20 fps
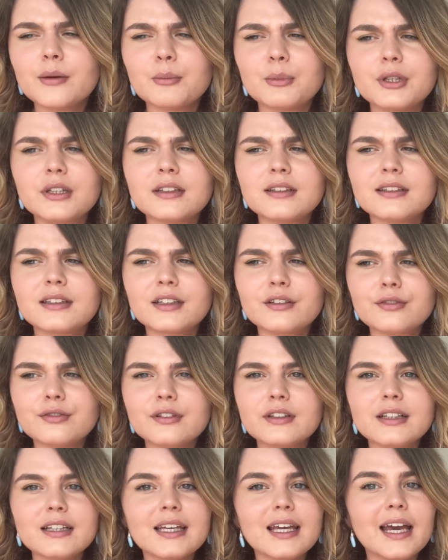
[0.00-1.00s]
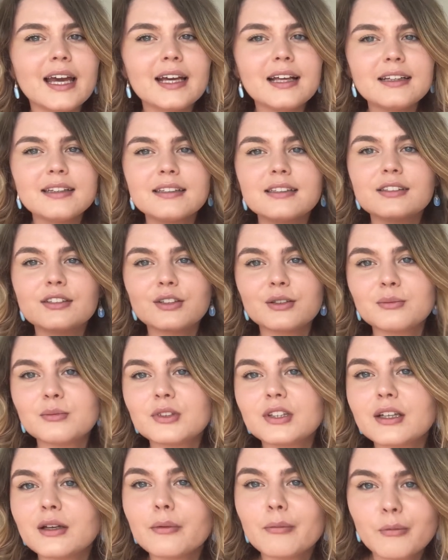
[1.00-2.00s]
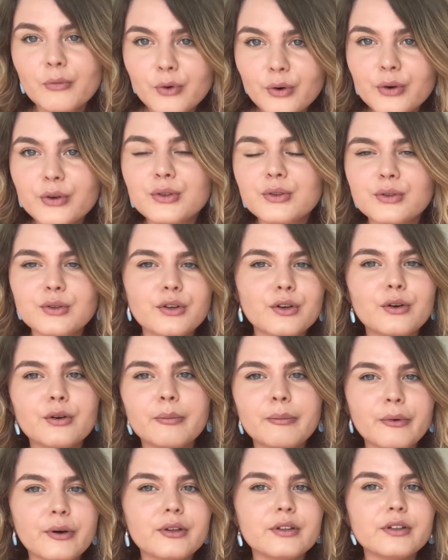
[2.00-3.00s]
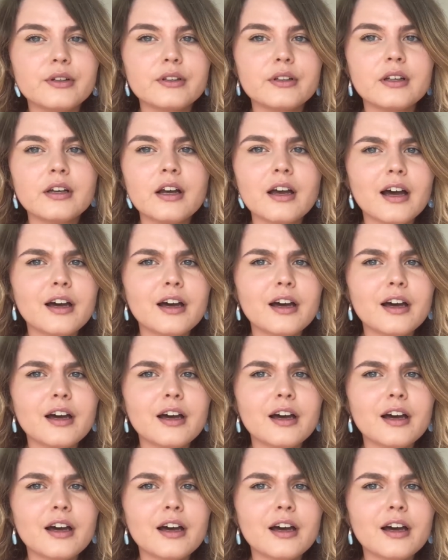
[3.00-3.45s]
but it definitely adds something more to your model.